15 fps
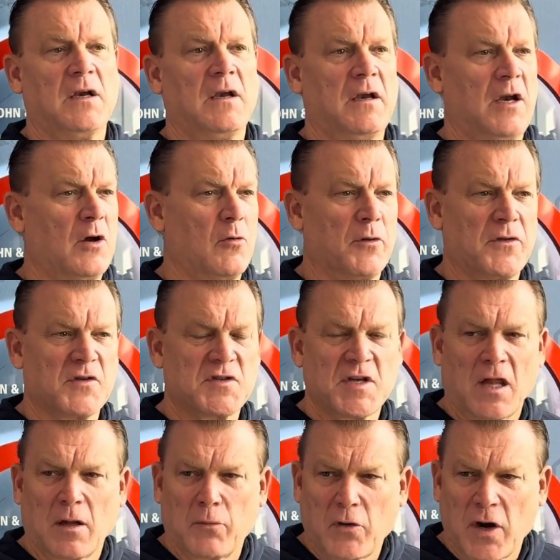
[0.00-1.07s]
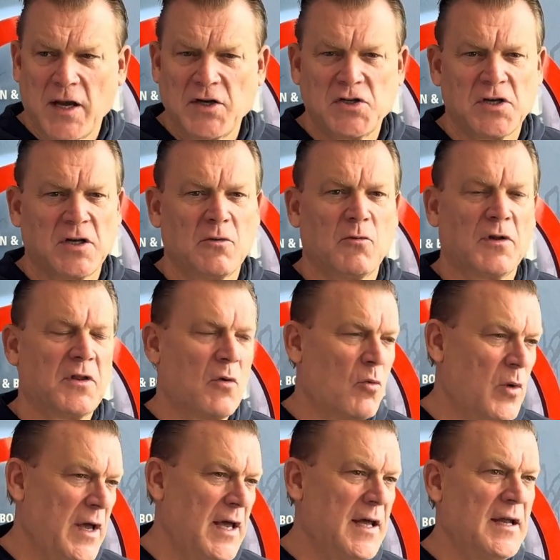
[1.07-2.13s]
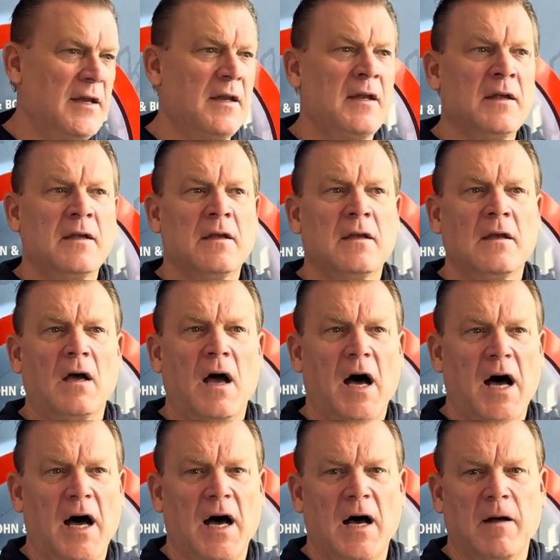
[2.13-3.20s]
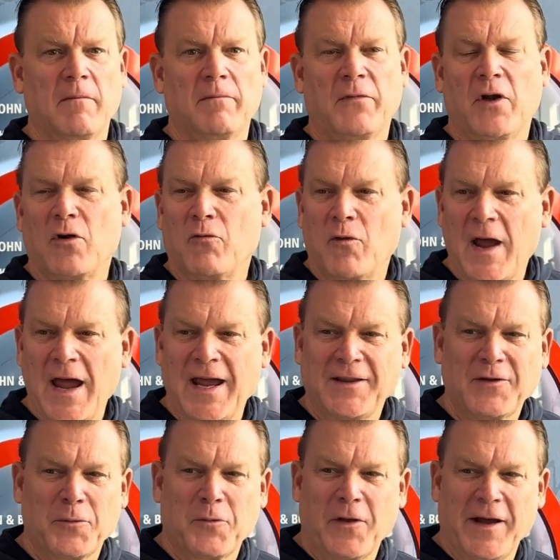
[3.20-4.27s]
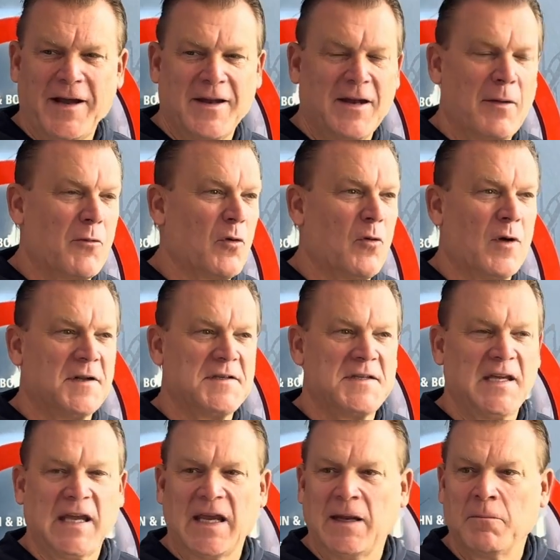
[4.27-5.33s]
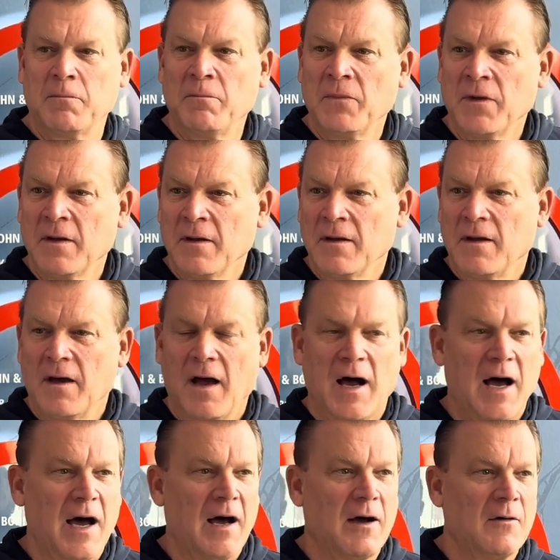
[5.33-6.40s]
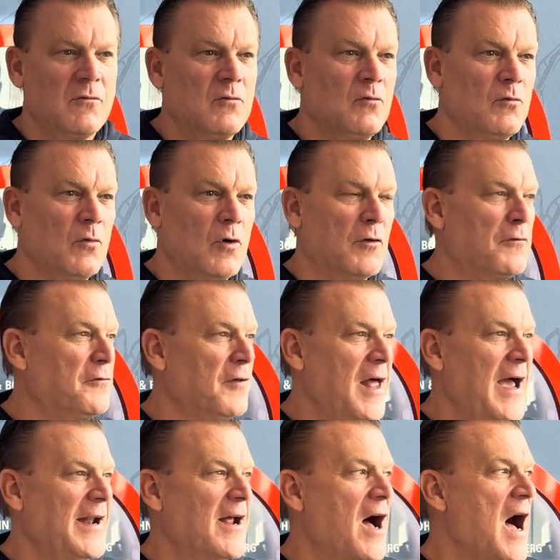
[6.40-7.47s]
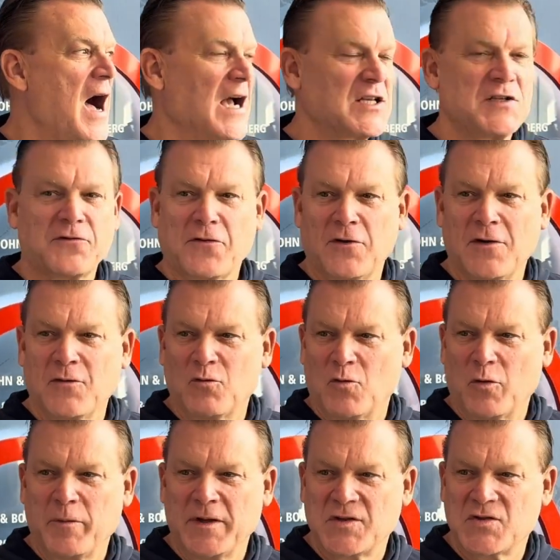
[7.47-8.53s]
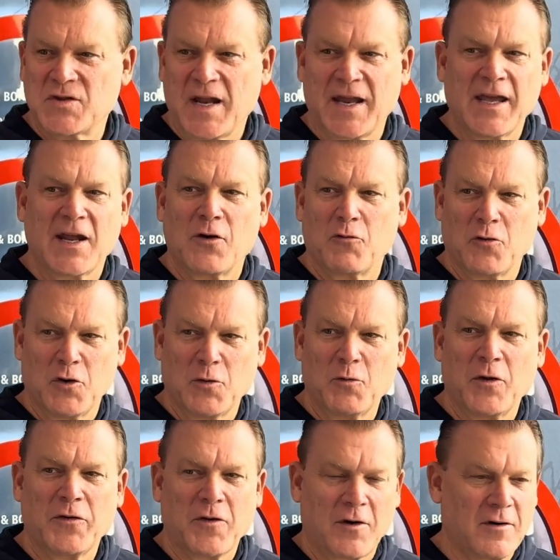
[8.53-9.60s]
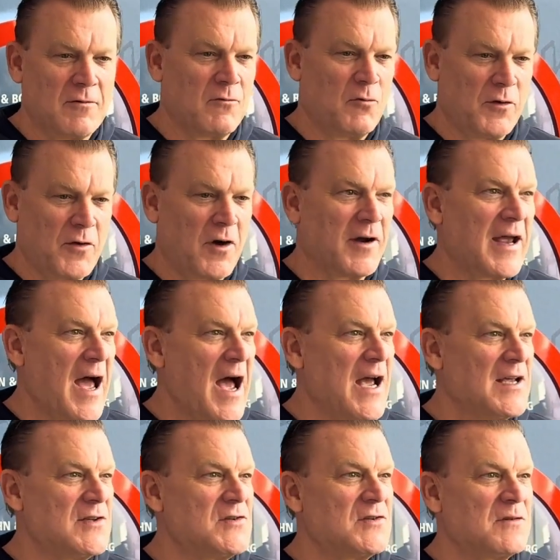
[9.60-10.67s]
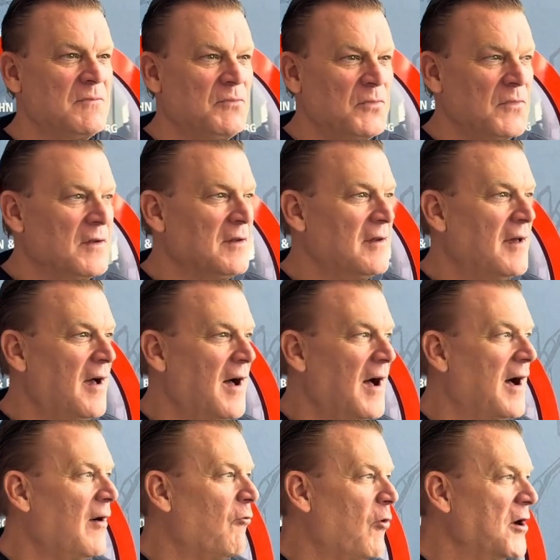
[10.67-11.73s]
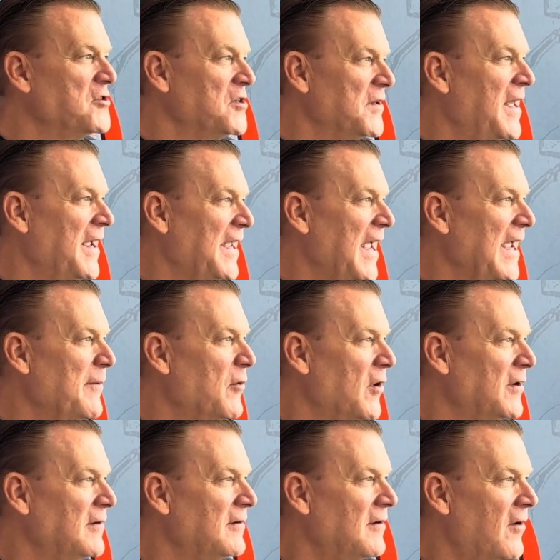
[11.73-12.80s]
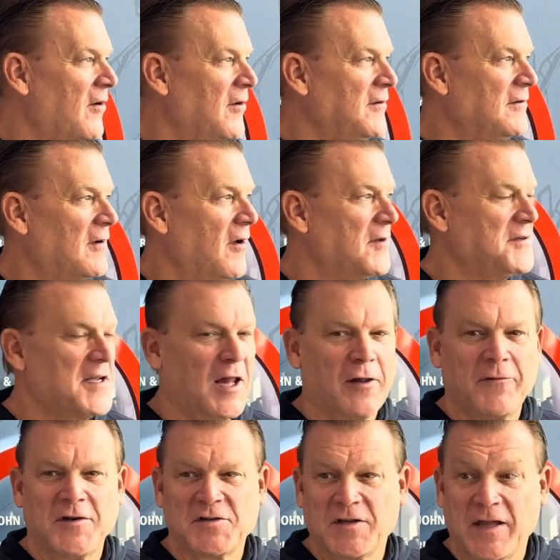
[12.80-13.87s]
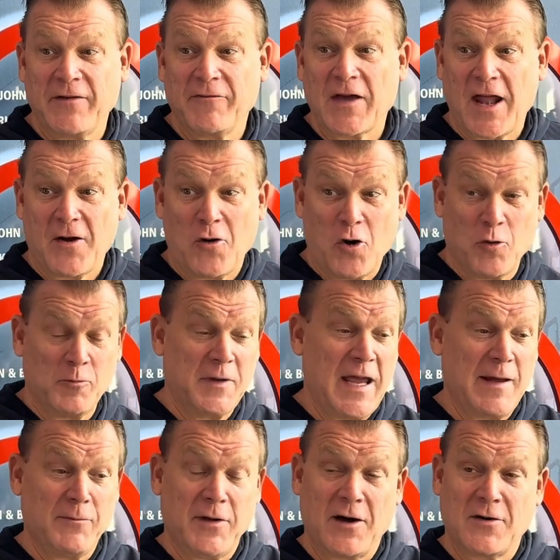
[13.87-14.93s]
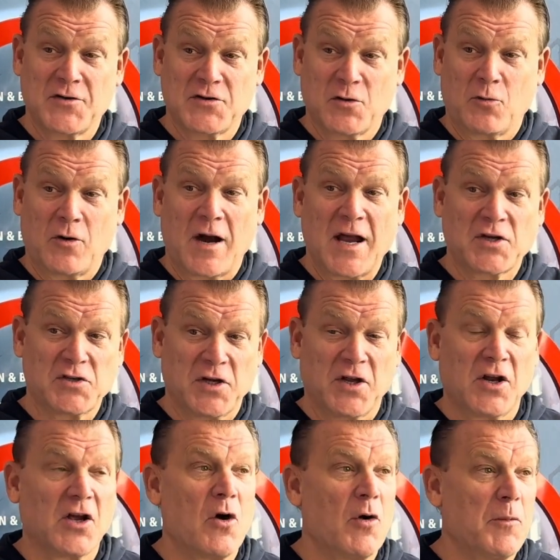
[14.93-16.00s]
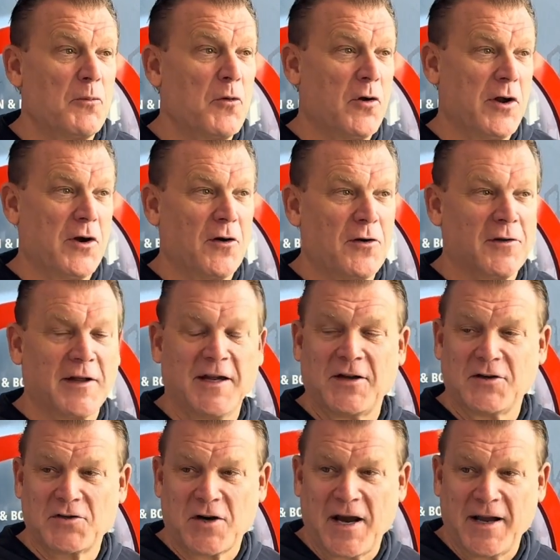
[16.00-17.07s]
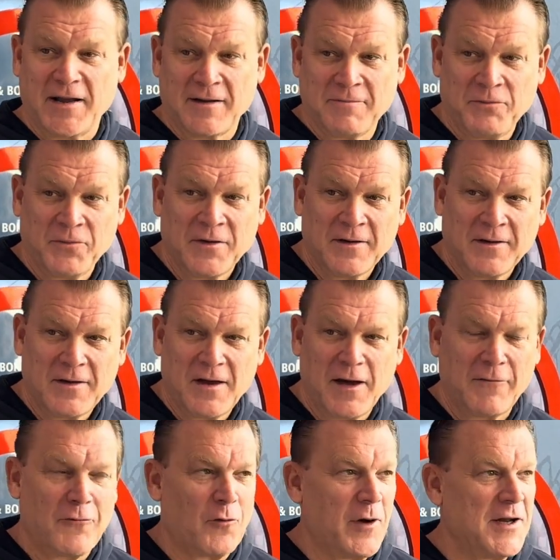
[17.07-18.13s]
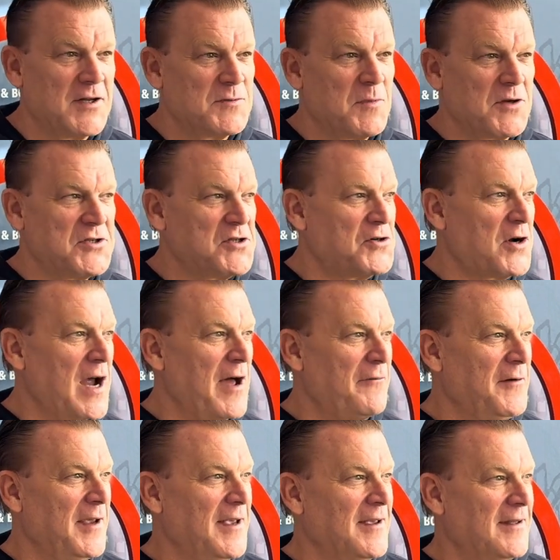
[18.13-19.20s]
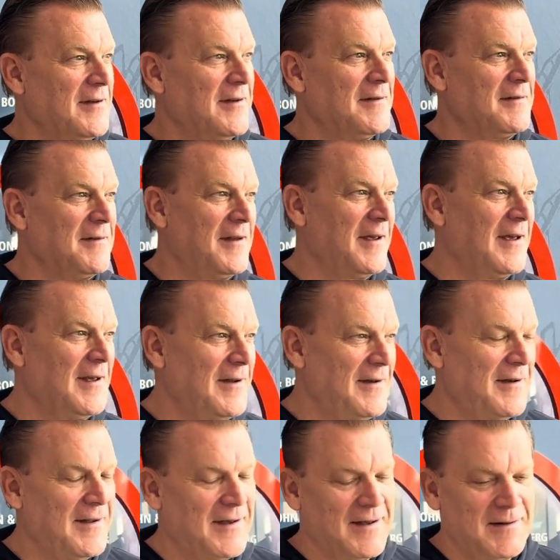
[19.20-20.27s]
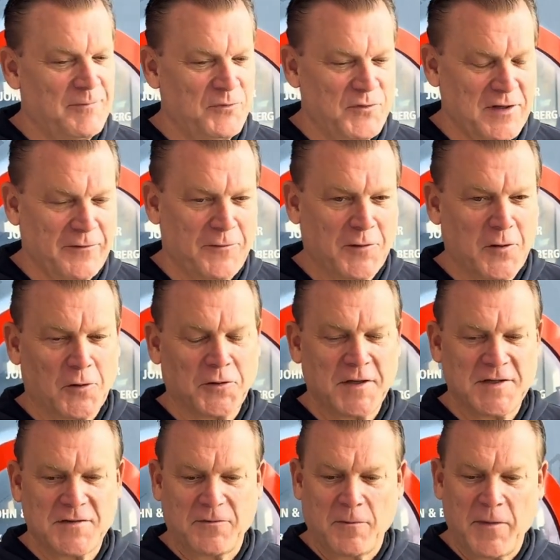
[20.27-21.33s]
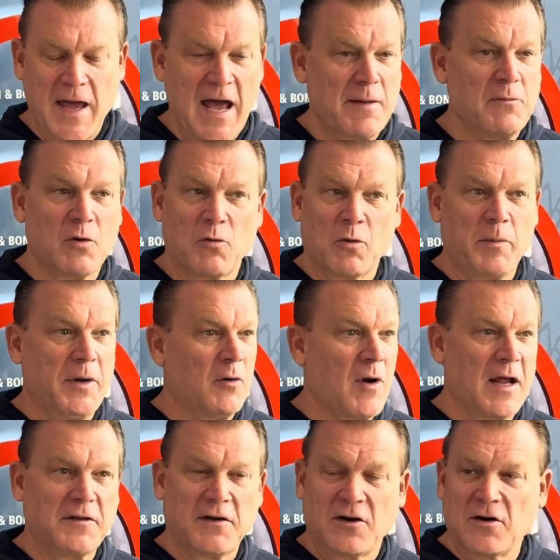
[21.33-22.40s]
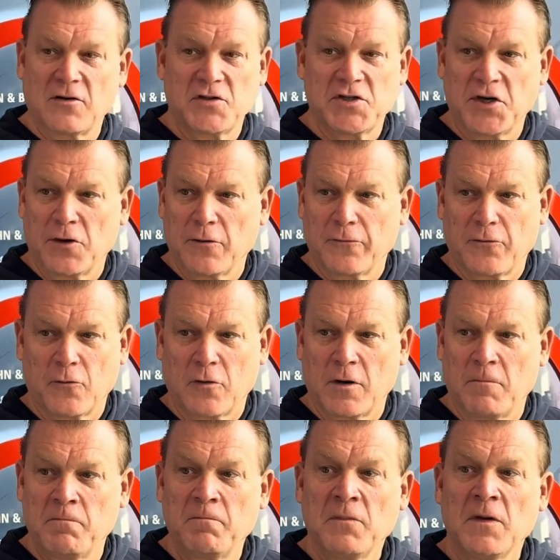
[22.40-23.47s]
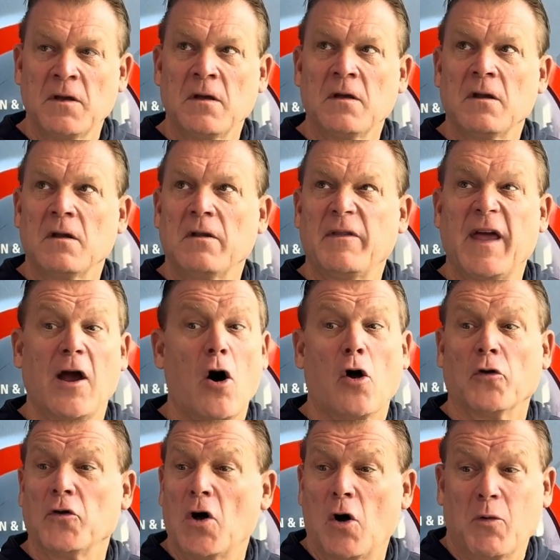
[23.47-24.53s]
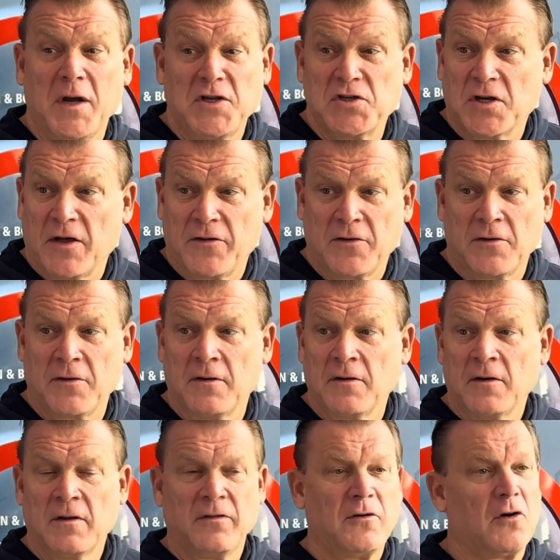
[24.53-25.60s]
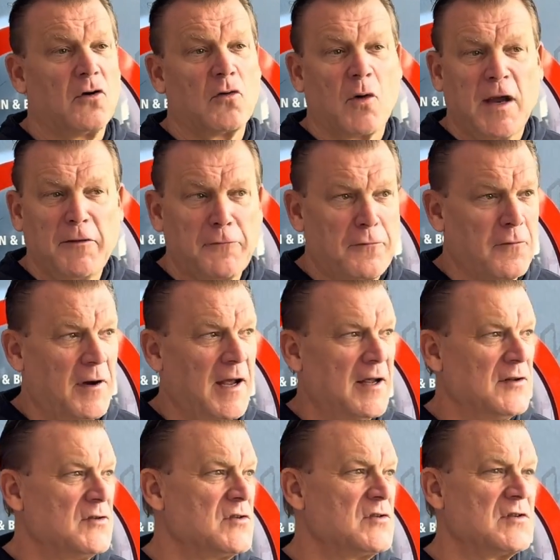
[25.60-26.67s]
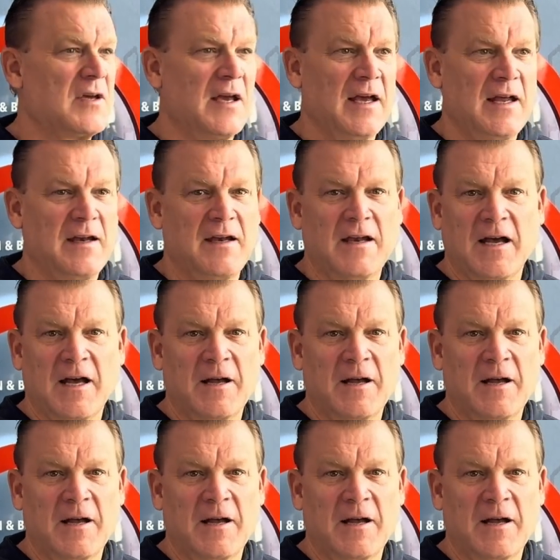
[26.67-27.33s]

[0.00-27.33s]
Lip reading: here with the celebration, with the win. They're ranked. They're playing a number one team. We'll fly to Oxford and we'll be sitting in a room with our guys watching that game on television. got a home game there, so we're actually going to go in pretty early to try to. Avoid as much traffic and difficulties from that, but we'll be right there cheering for them. They all know each other; they're great friends. And